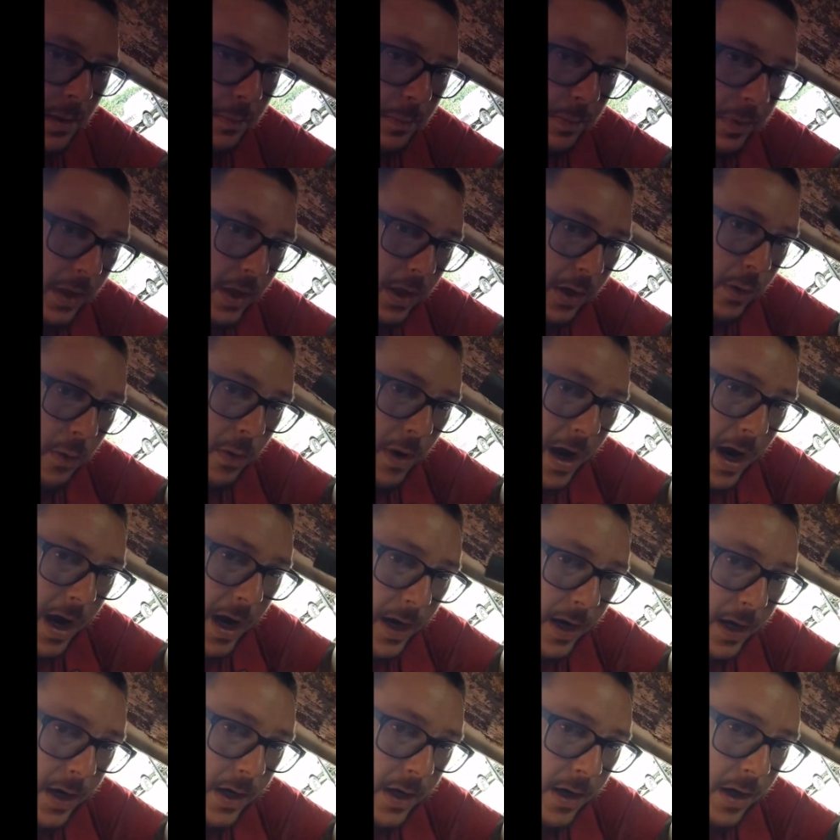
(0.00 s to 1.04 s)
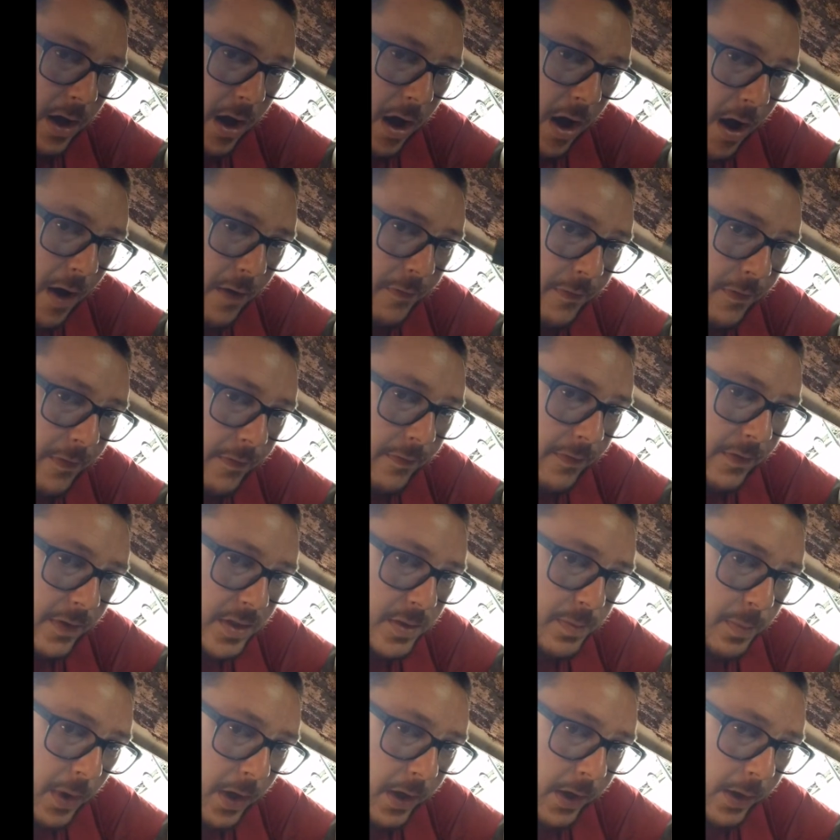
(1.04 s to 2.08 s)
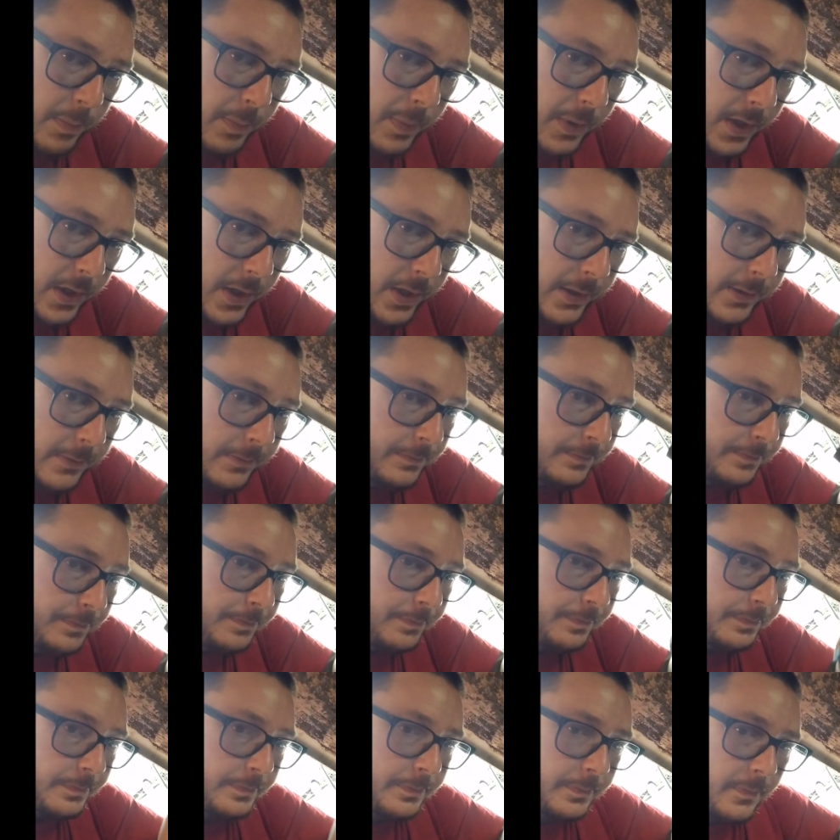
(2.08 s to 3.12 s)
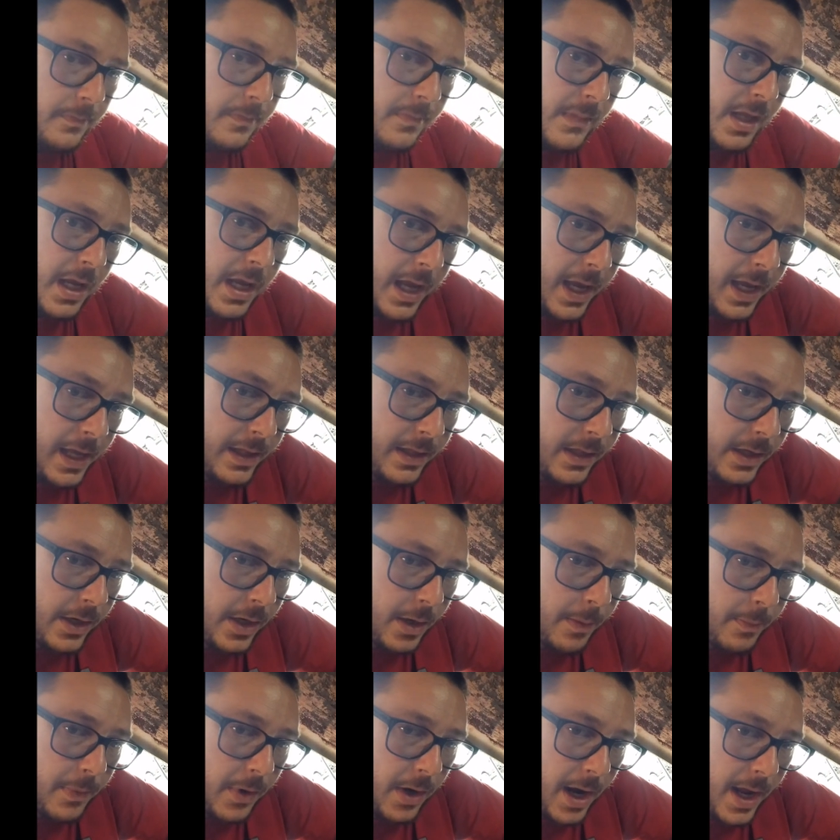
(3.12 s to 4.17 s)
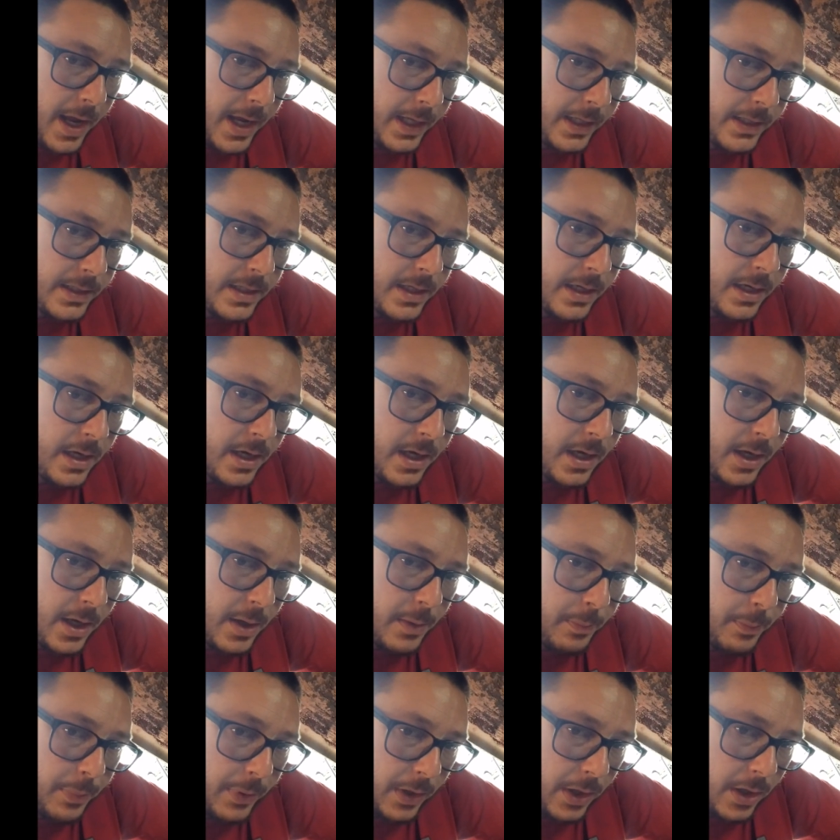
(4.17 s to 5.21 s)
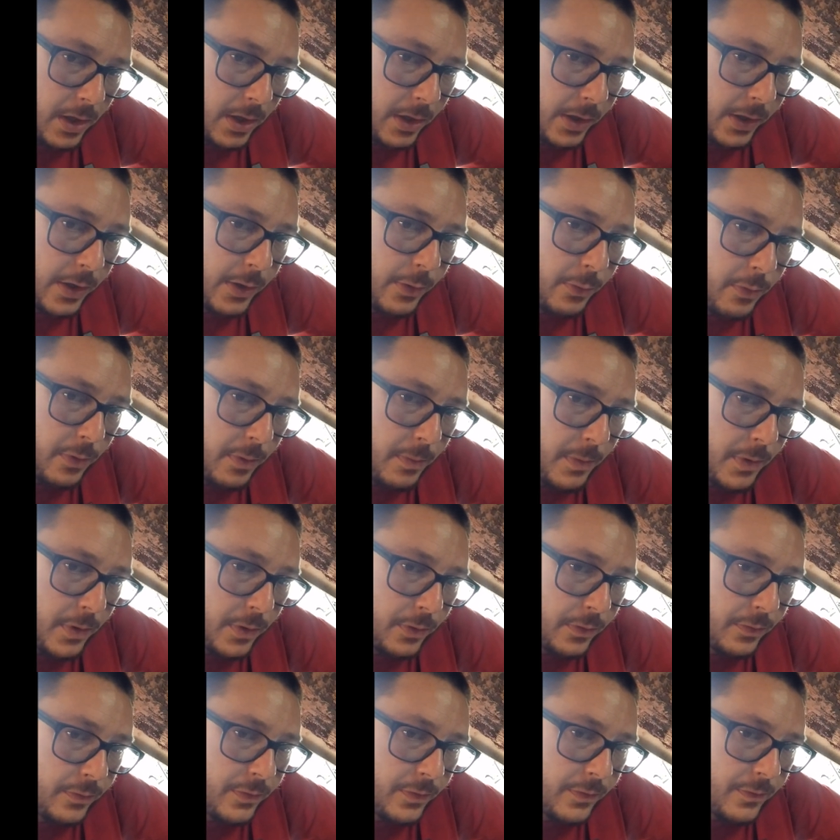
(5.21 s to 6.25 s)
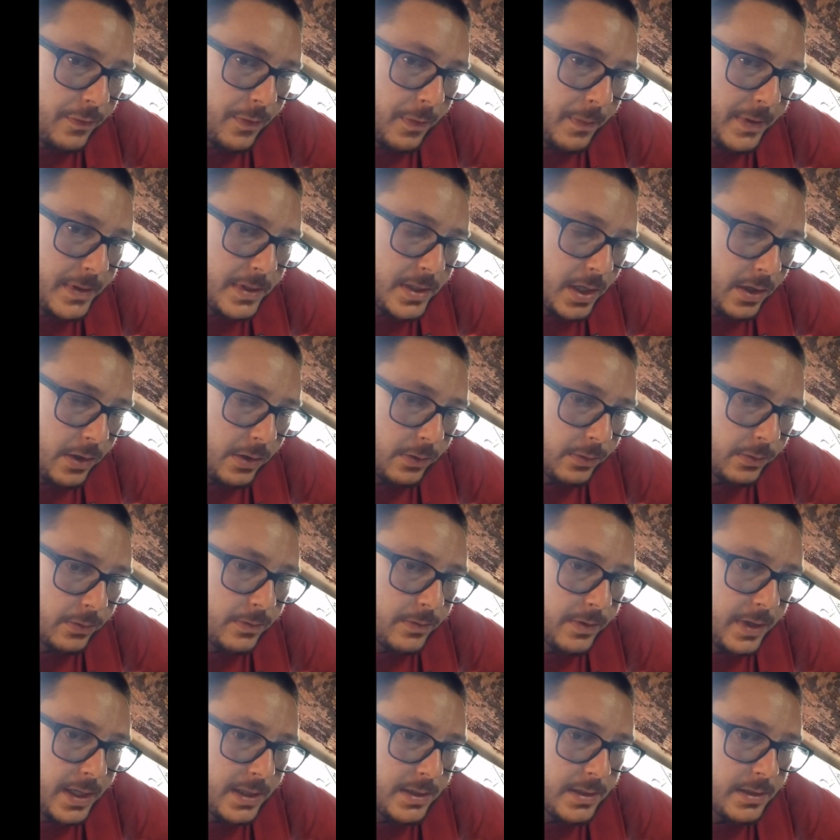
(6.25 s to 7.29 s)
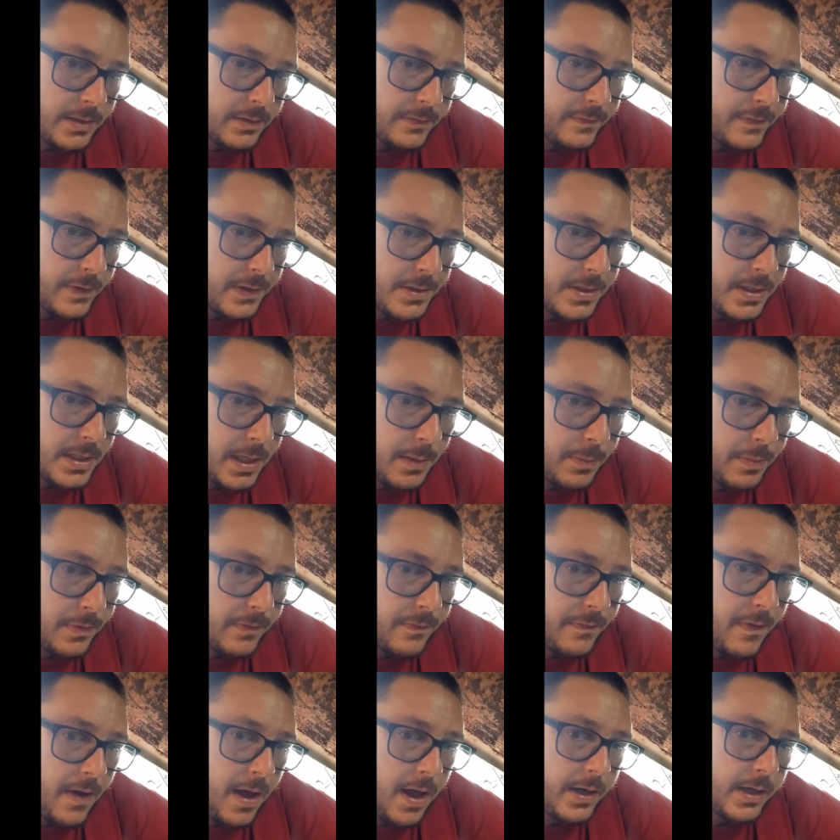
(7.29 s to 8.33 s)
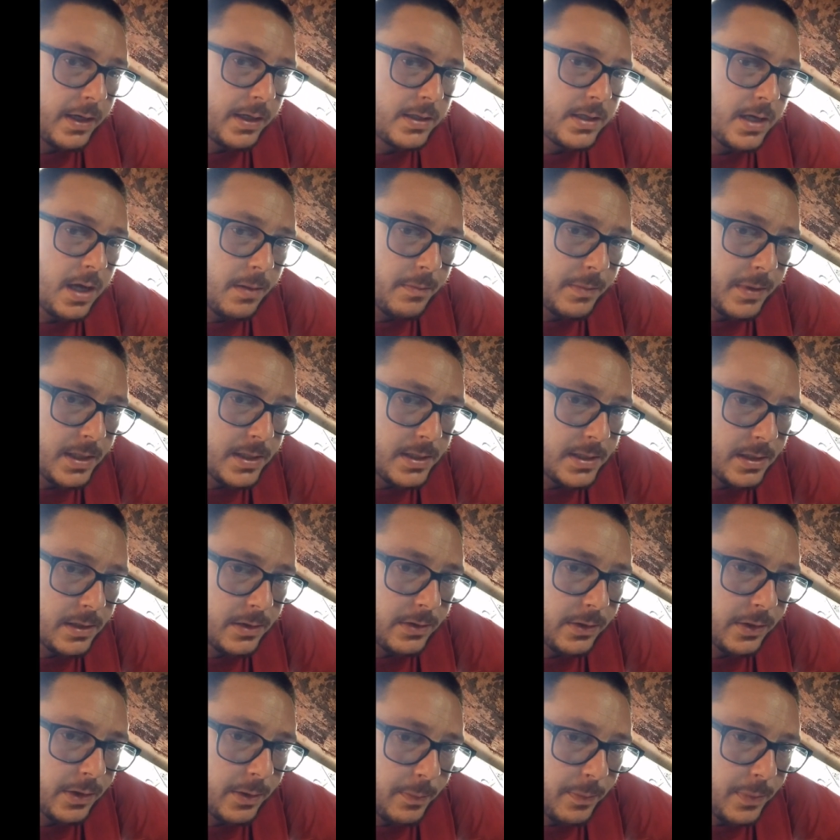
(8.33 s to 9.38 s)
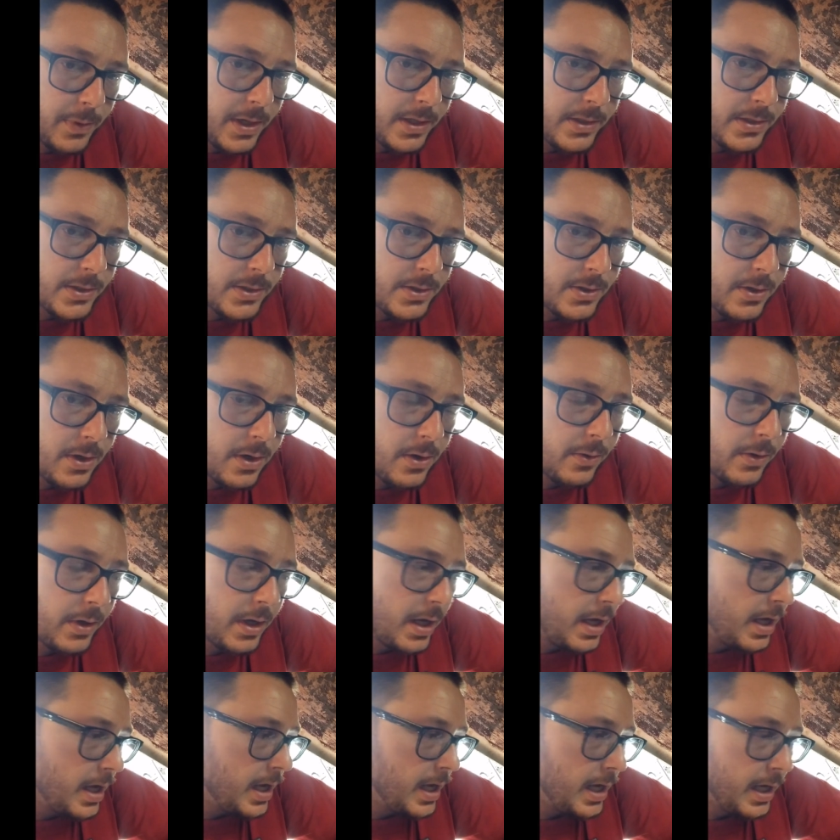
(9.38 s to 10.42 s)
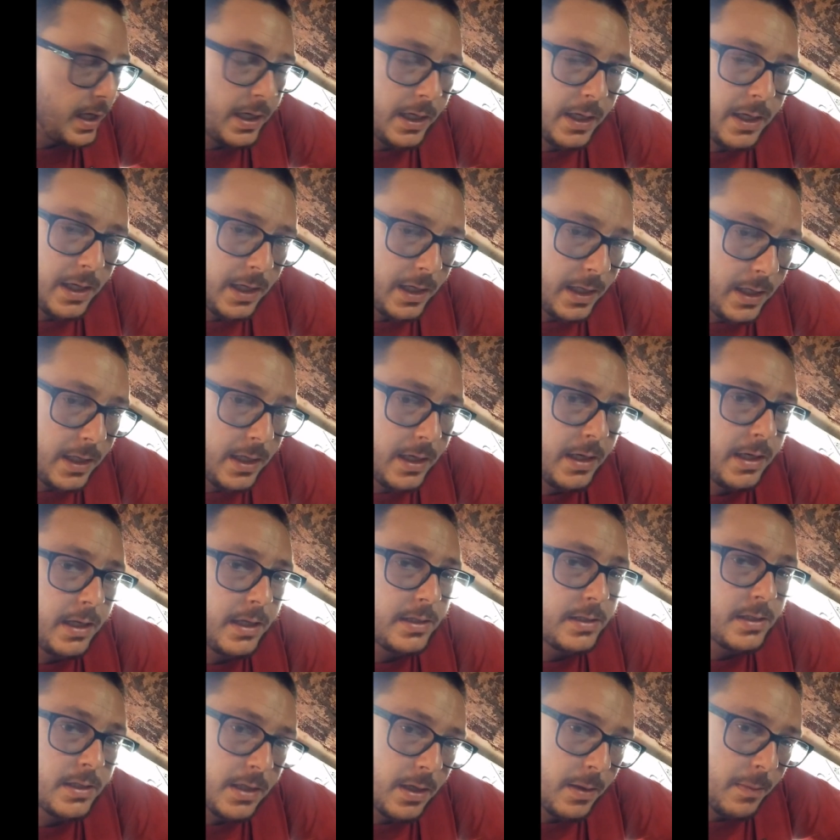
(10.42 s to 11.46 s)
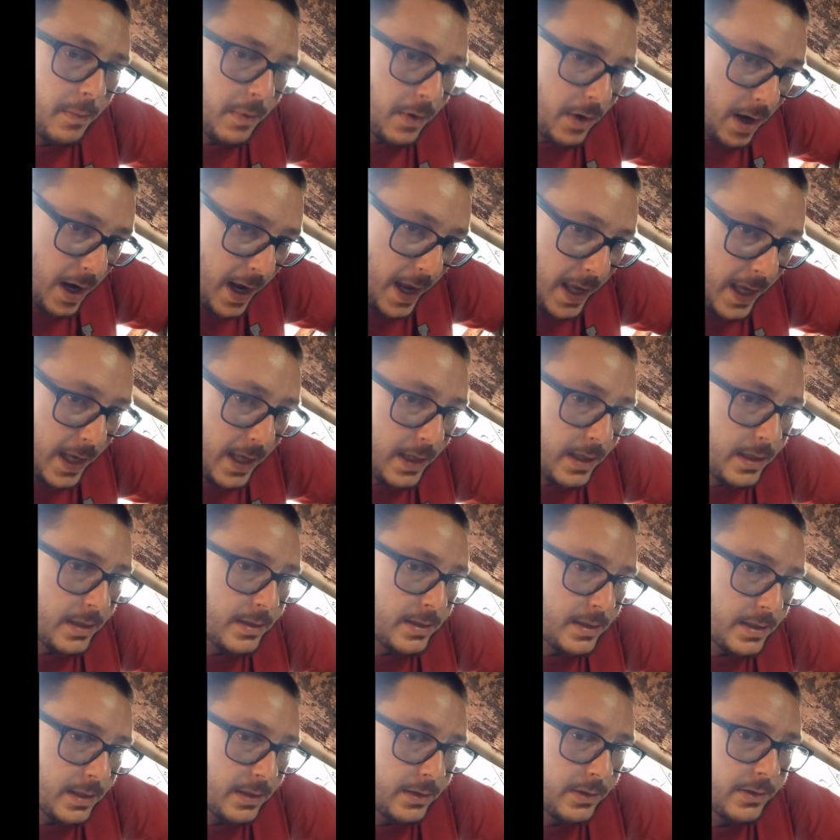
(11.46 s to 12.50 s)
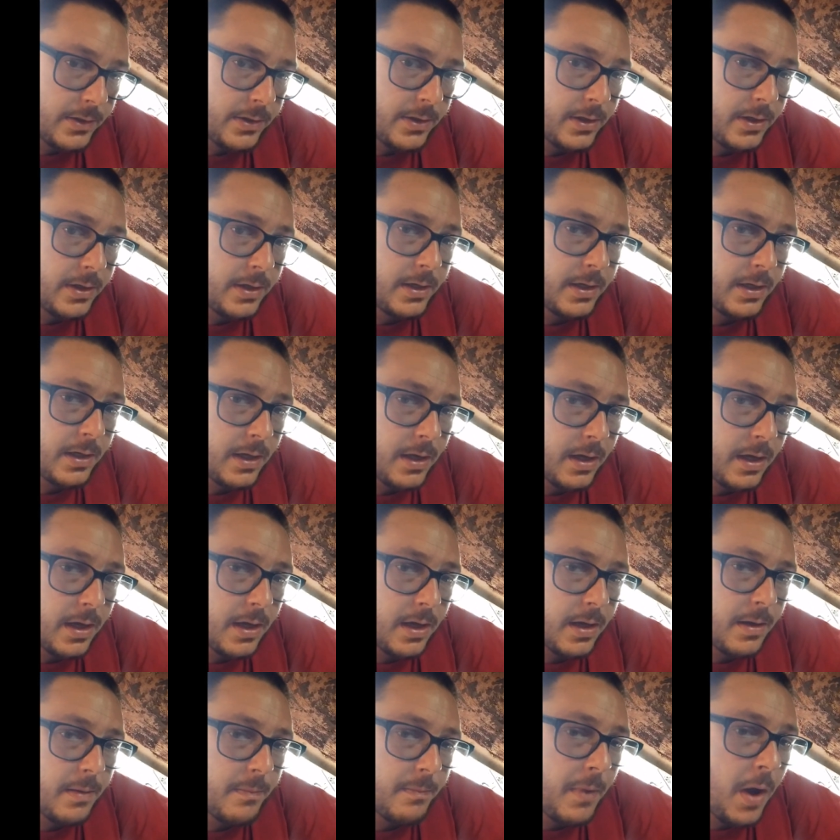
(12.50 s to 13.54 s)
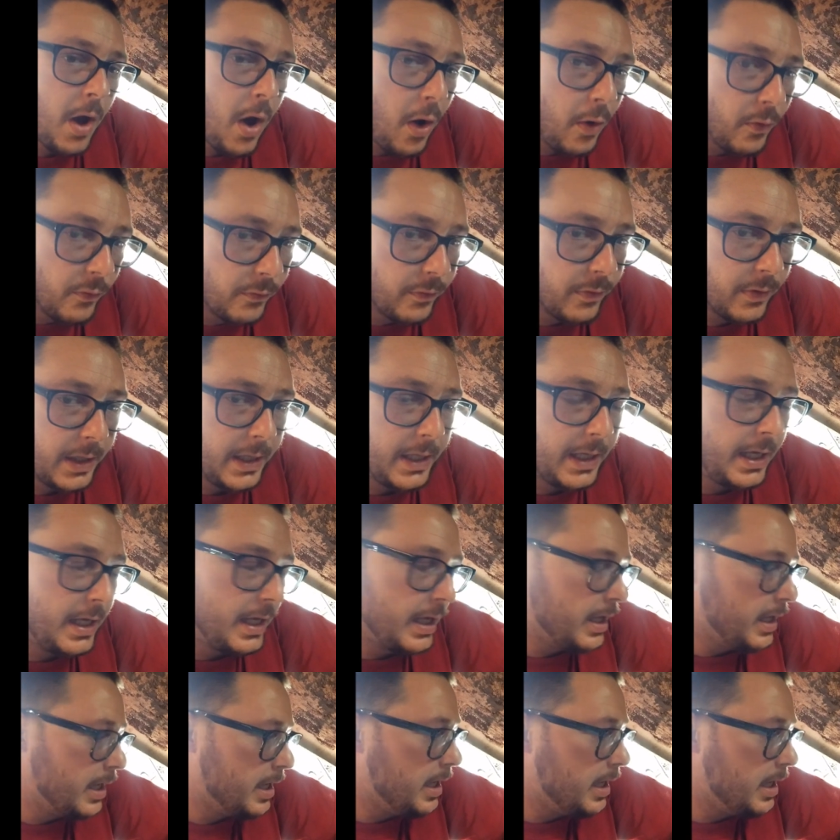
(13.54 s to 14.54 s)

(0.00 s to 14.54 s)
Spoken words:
plug wire off of the spark plug, and the number 8 plug removed from its hole. That's the first step in finding top dead cylinder compression stroke. And again, it's number 8 cylinder. Hopefully